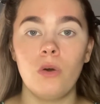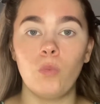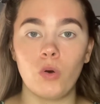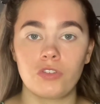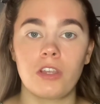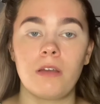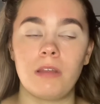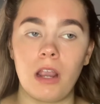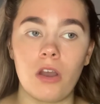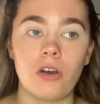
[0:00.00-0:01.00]
what's
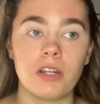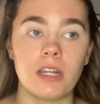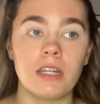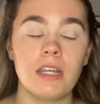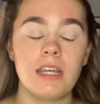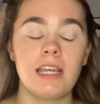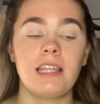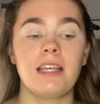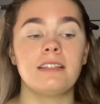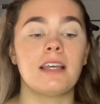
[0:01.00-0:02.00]
going on and
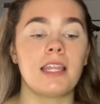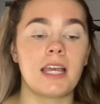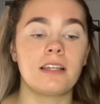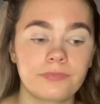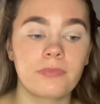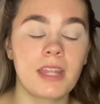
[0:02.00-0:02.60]
things like that.